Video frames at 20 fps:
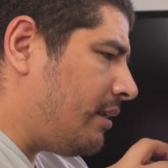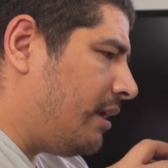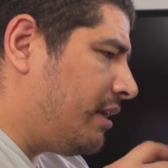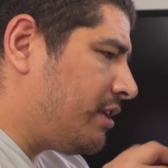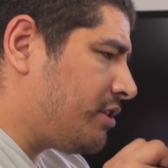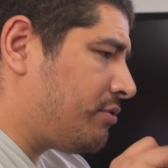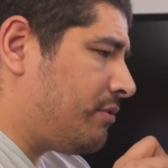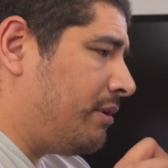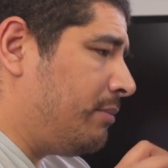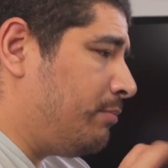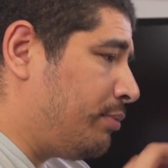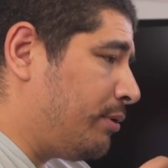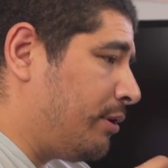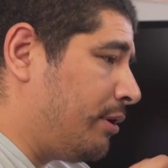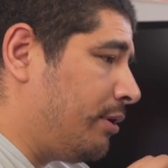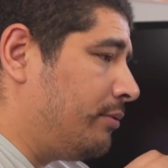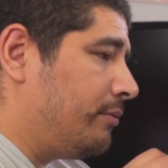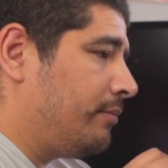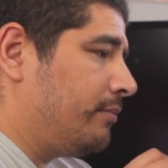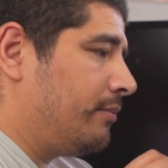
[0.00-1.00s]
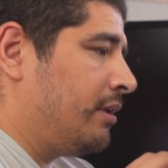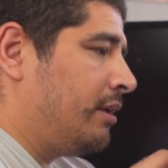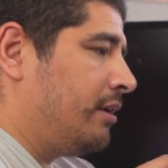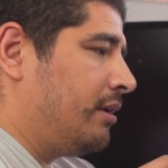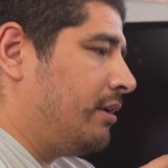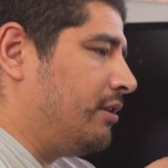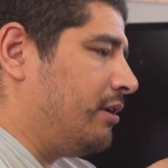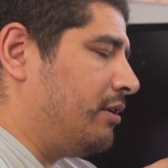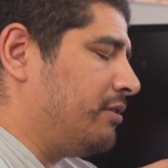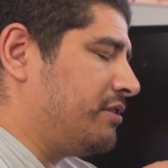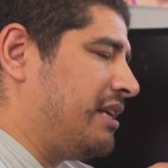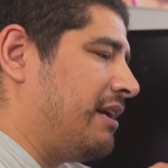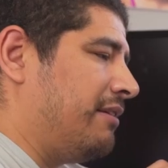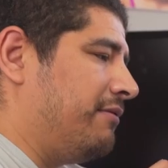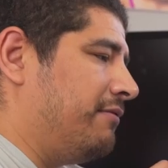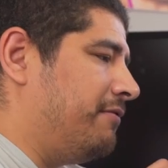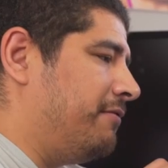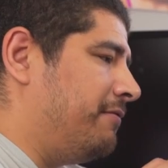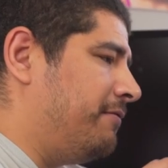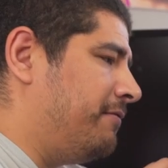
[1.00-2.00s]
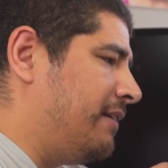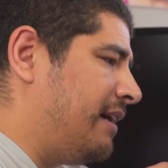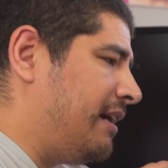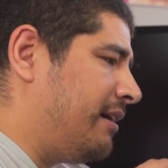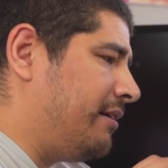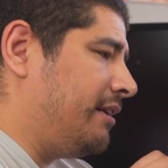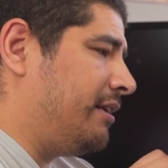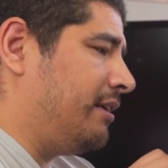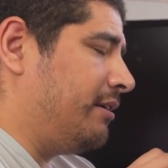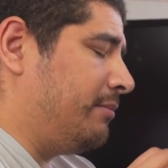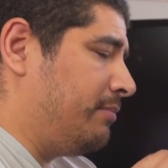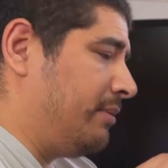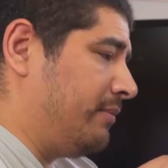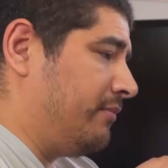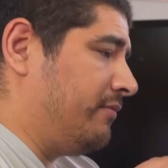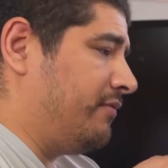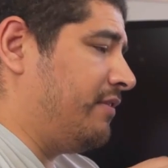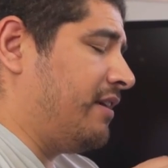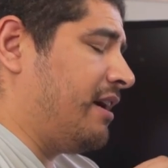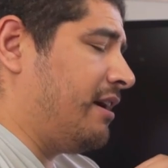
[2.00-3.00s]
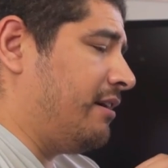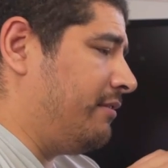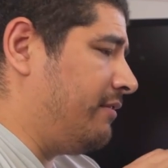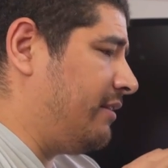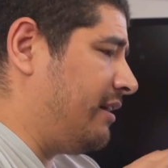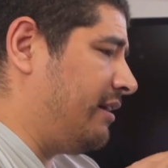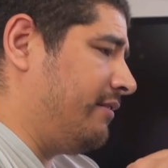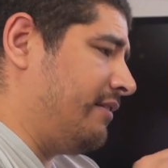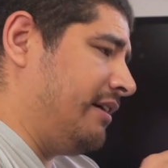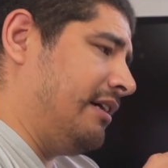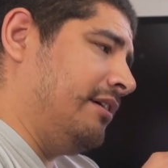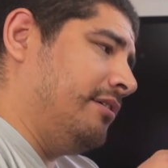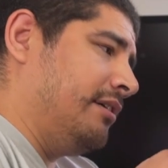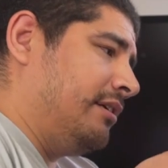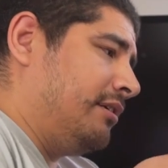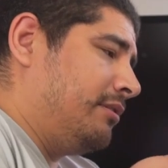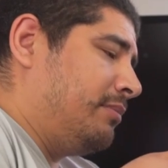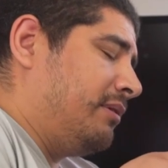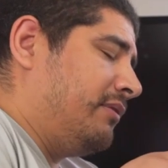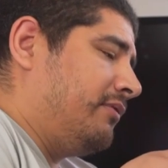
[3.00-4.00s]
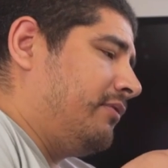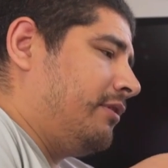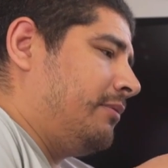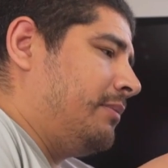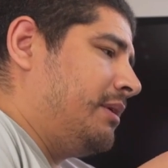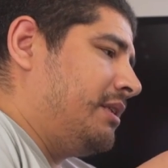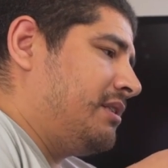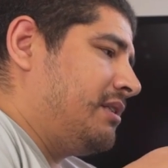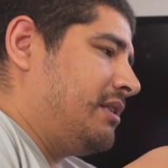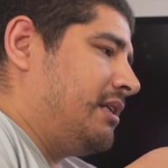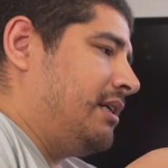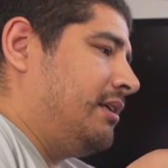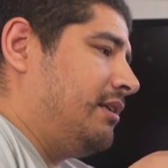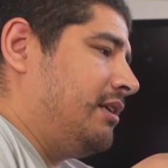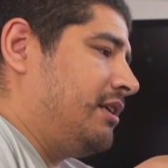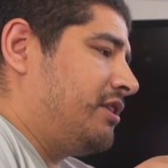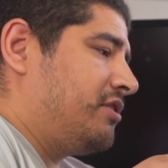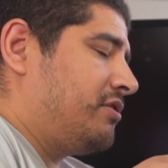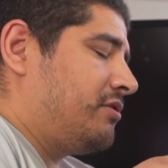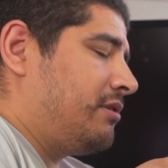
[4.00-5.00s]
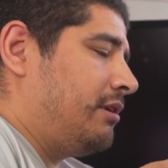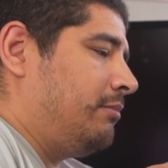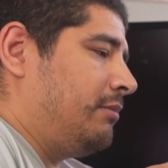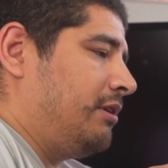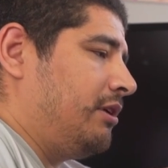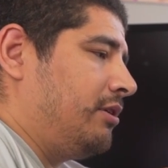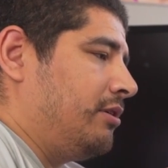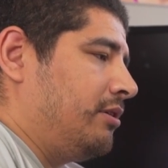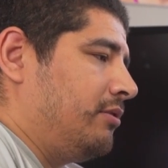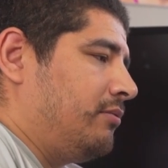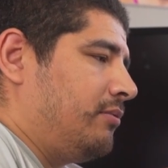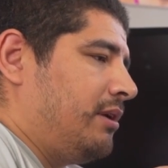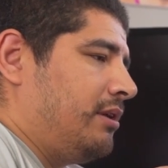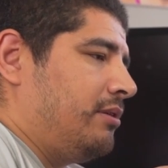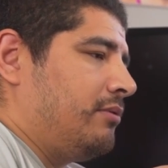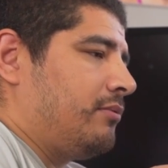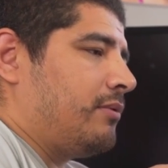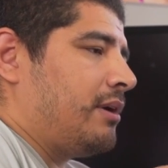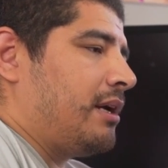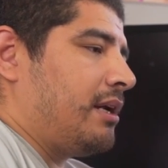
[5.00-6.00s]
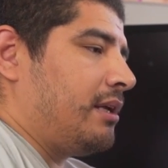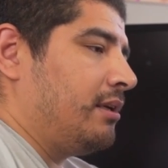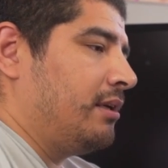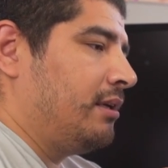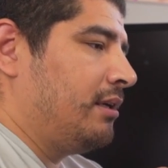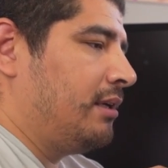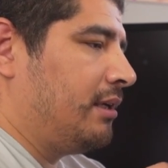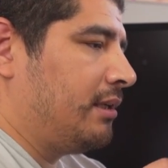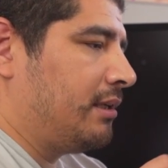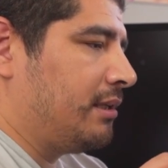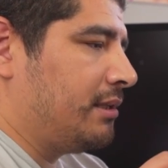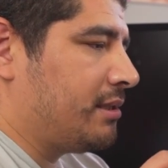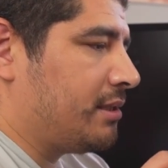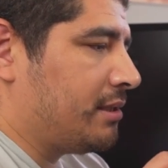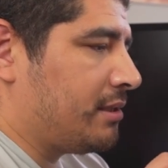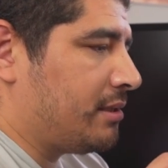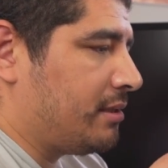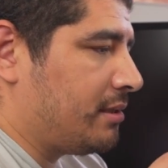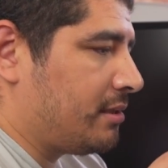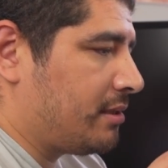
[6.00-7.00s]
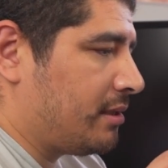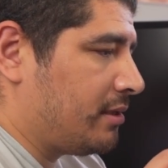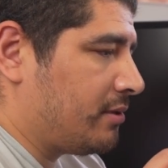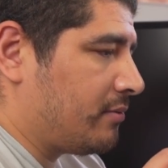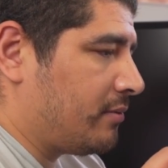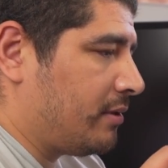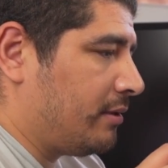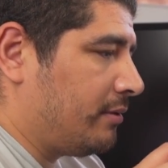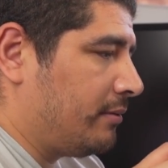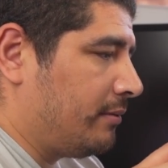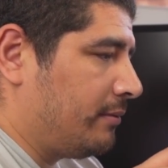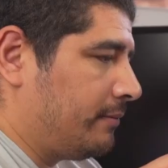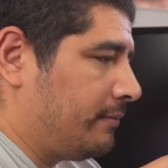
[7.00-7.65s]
Extreme Pro. Those have very good, very, very, very good performance and extremely good read and write consistency as well.